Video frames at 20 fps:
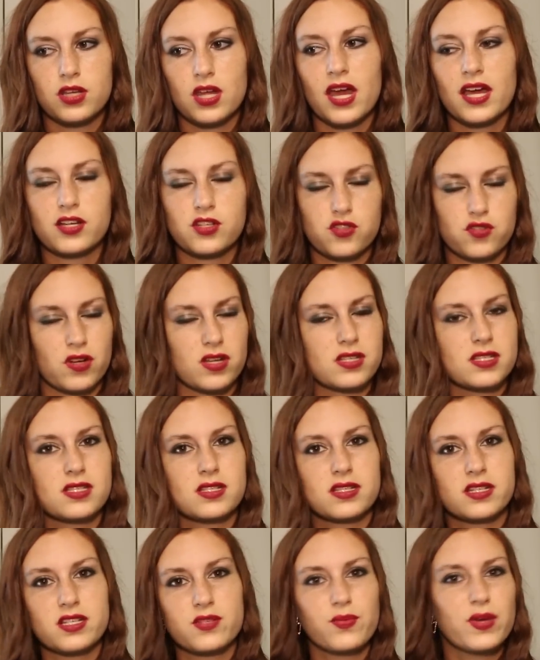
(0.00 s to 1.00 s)

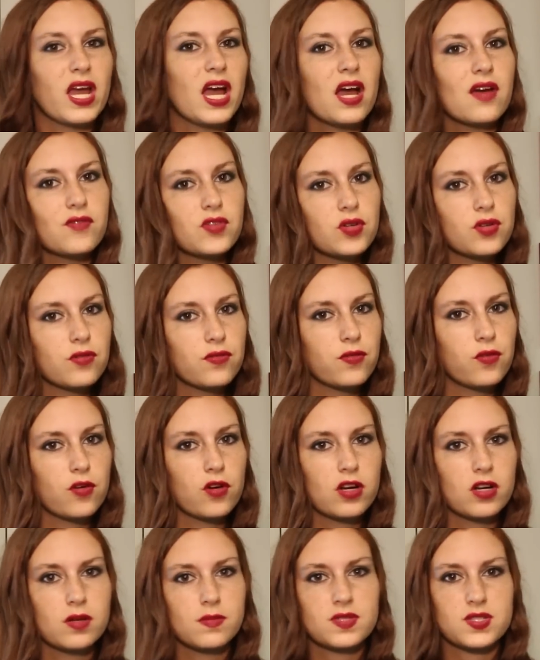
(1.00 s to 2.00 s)
extras, because we have
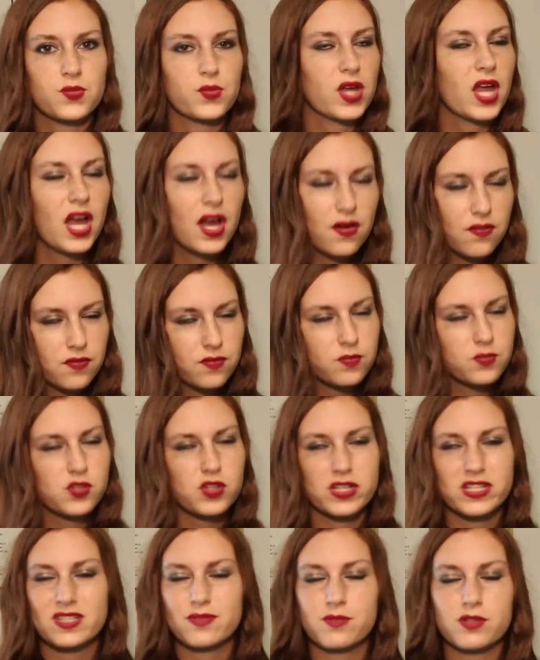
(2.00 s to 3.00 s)
uniforms and we have
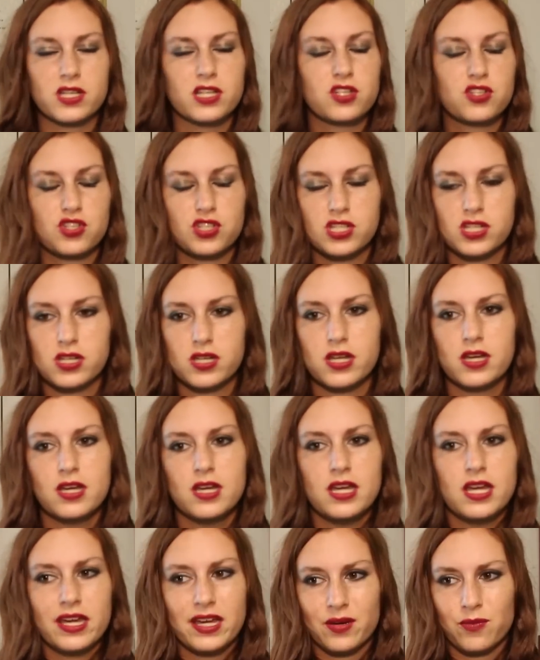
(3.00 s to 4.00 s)
transportation
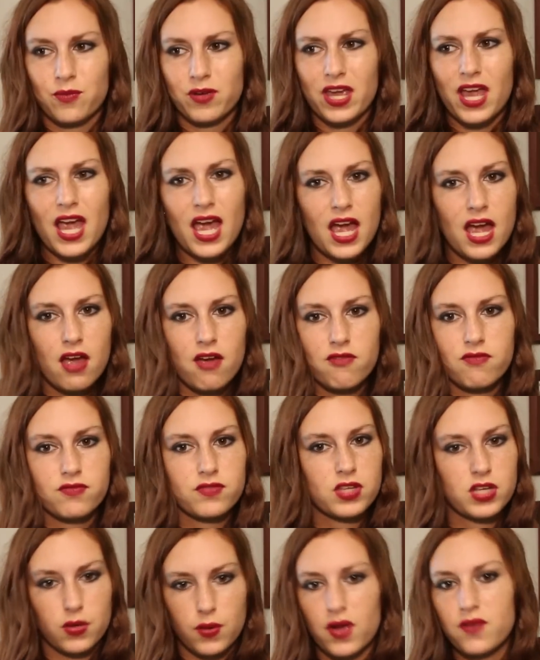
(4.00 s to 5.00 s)
and we
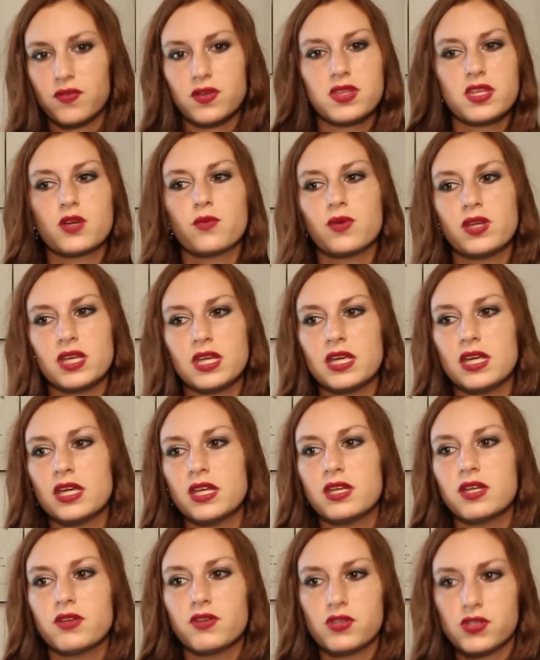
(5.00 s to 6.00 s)
have, you know, everything we
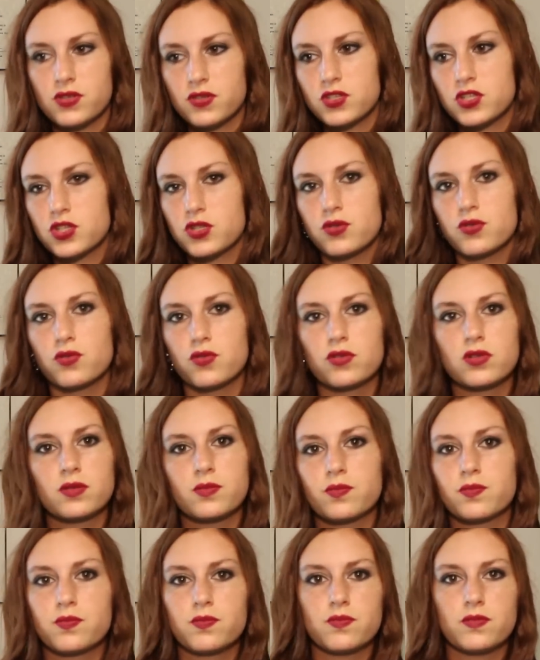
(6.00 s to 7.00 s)
need
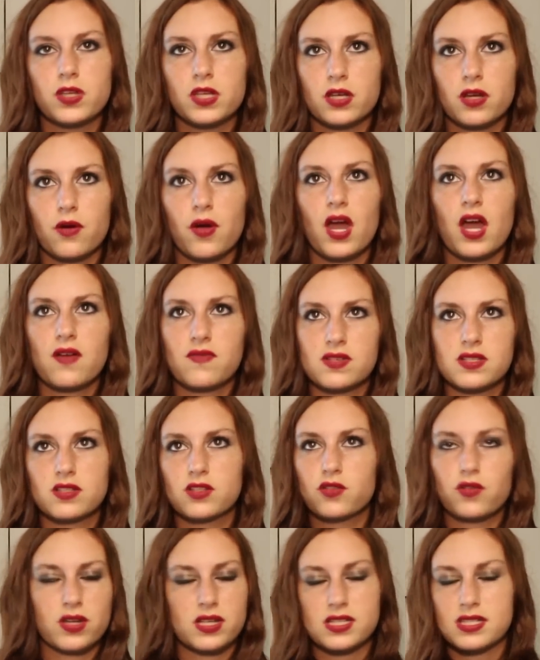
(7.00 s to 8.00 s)
to, you know, have a
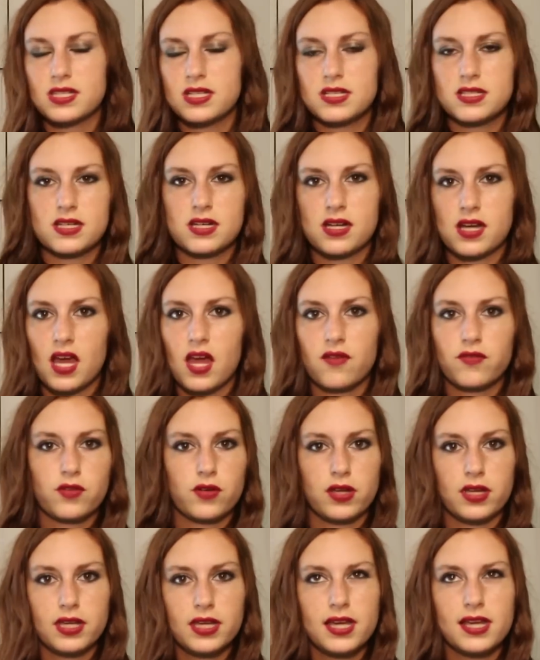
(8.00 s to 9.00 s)
great season and have
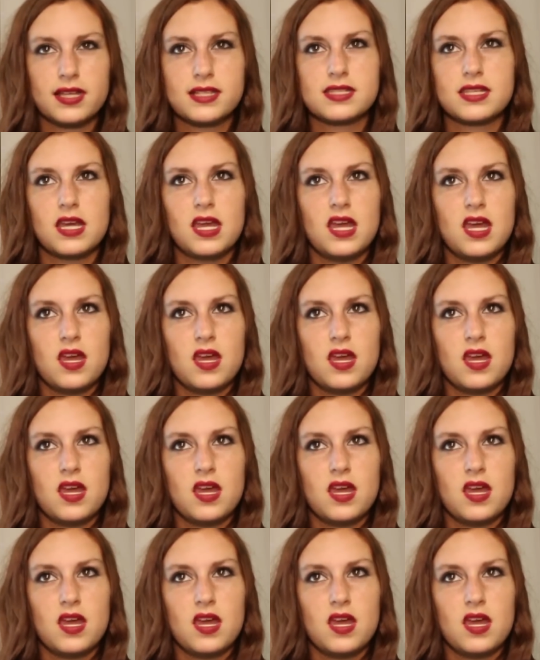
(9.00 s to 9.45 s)
great kids,